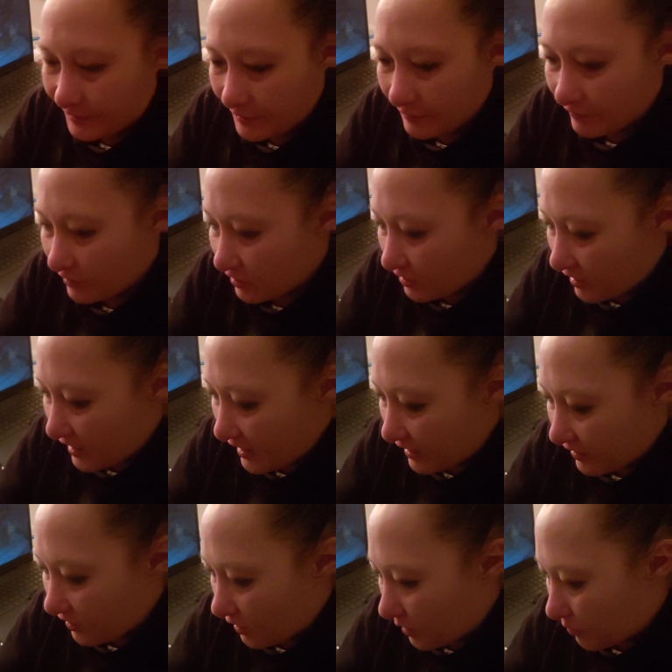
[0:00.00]
Even though I
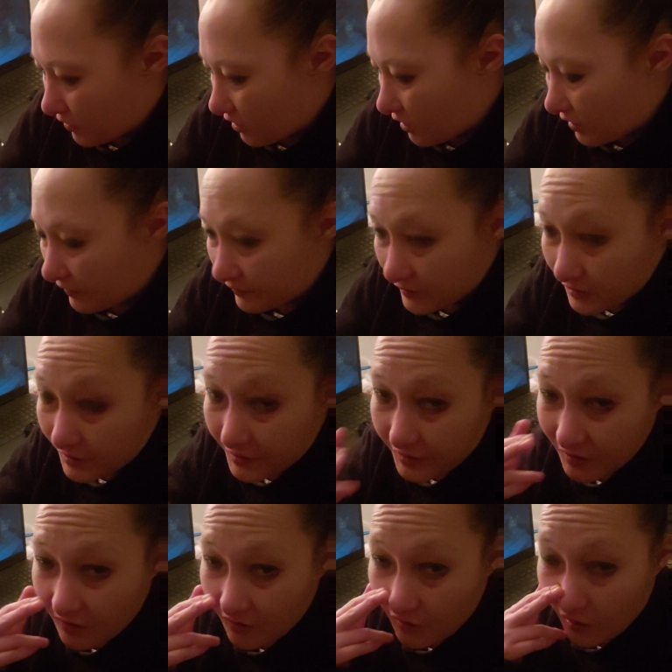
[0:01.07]
had the cup of coffee, it's
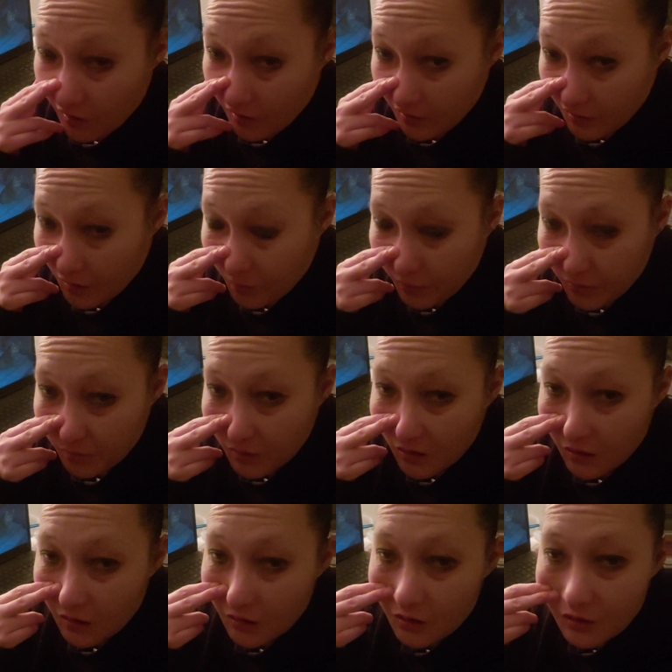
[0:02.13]
still not helping
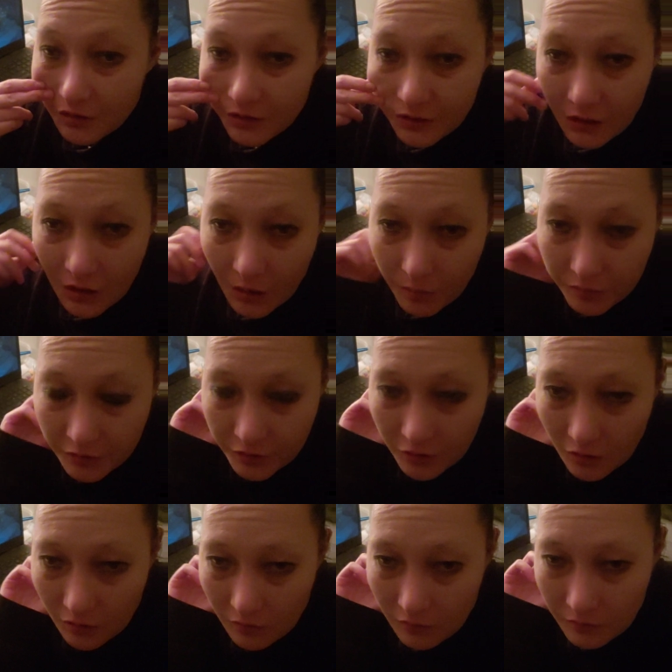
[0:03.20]
me stay up.
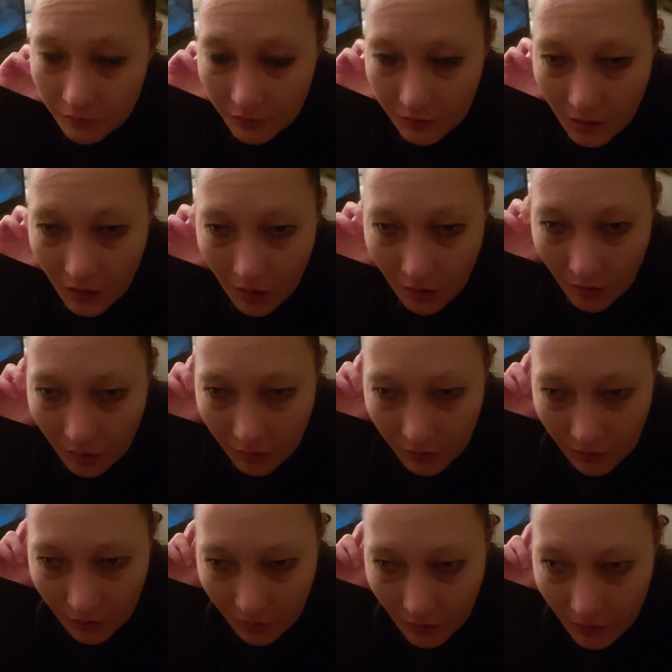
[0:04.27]
So, yeah, I'm going to
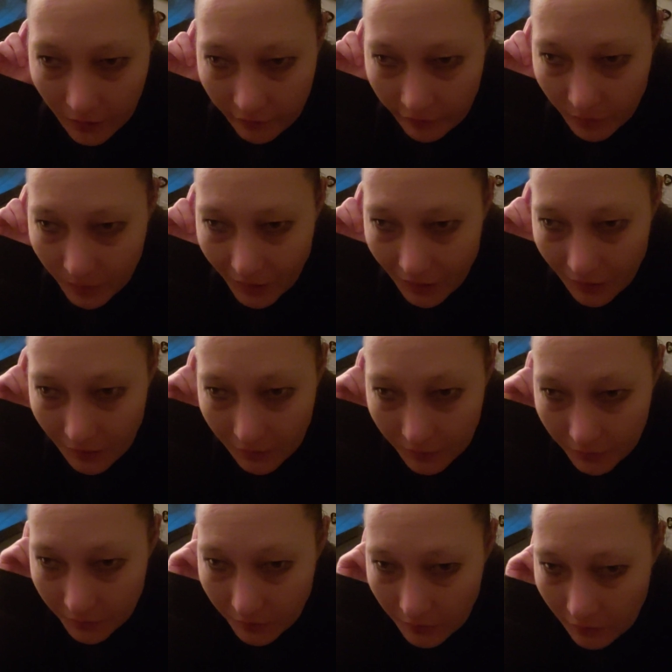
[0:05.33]
get ready for bed,
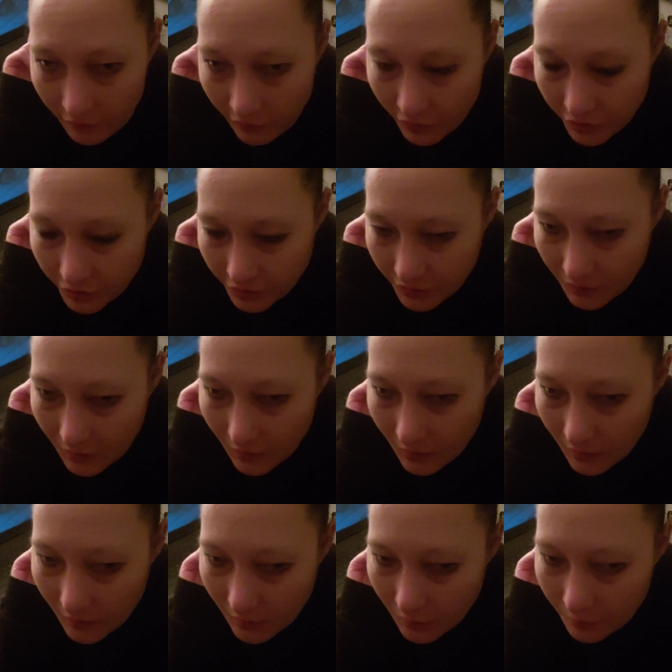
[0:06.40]
unfortunately.
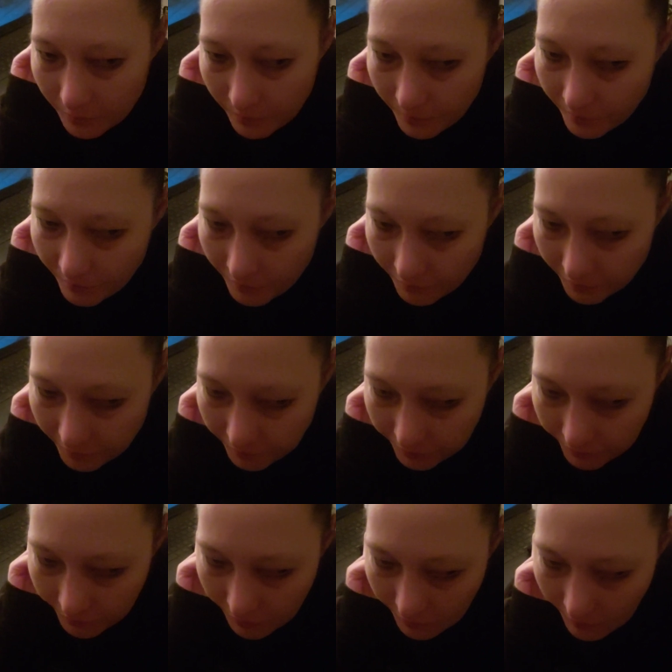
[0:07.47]
And
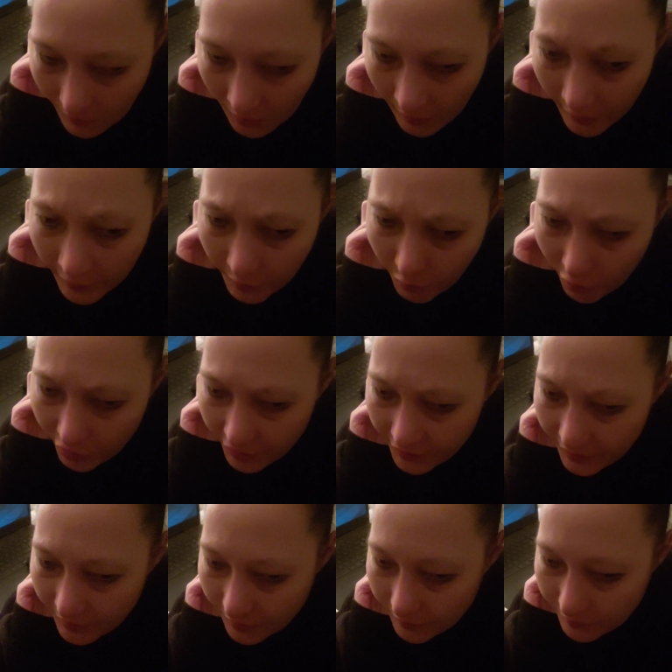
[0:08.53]
in the
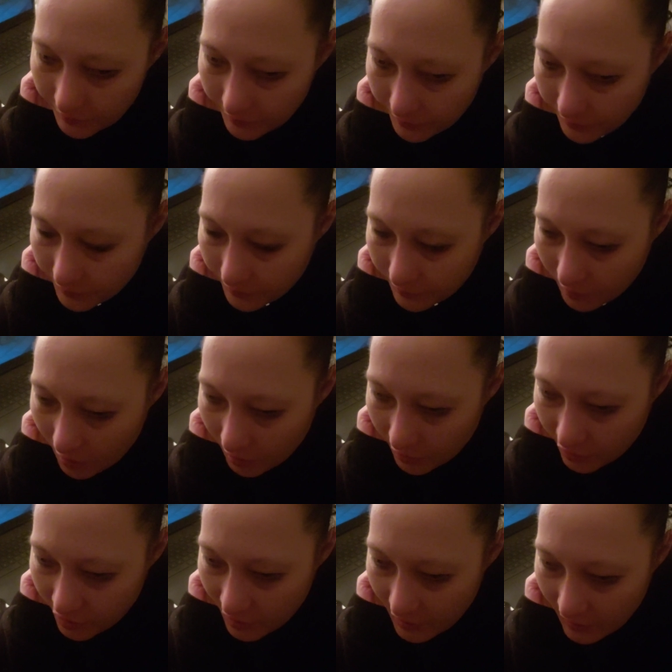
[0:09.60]
morning. I'm
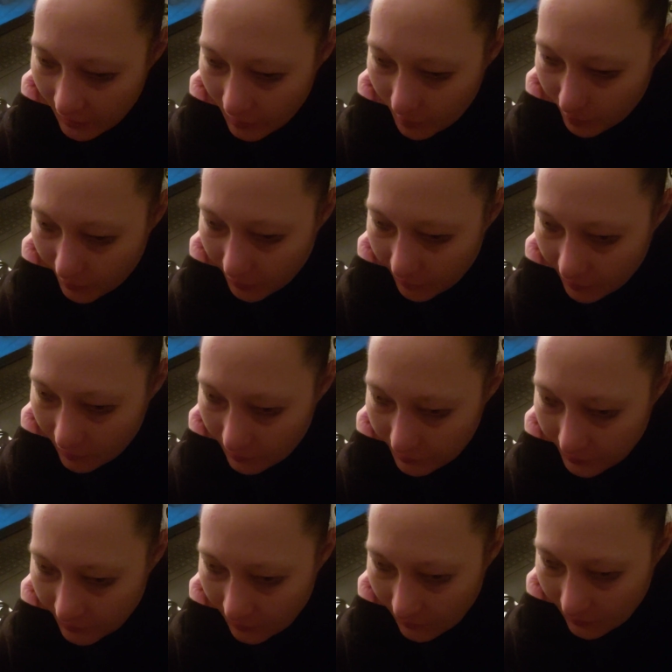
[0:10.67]
gonna try to get up like
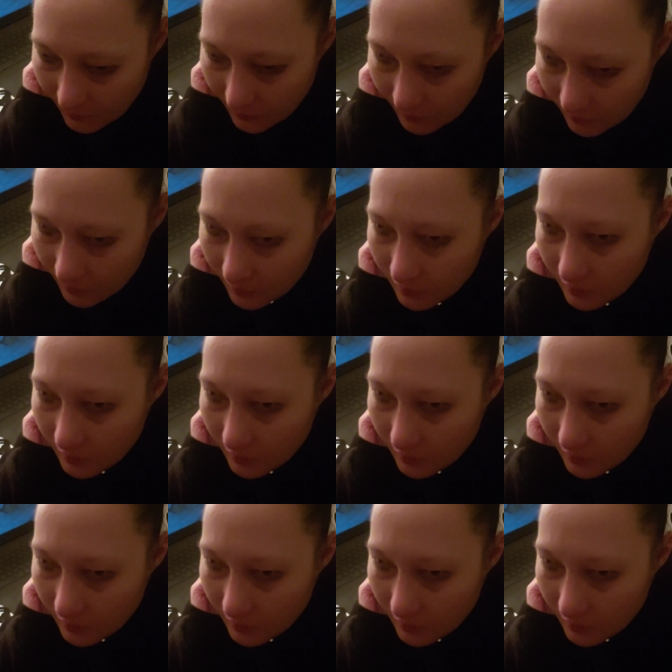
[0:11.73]
around 10.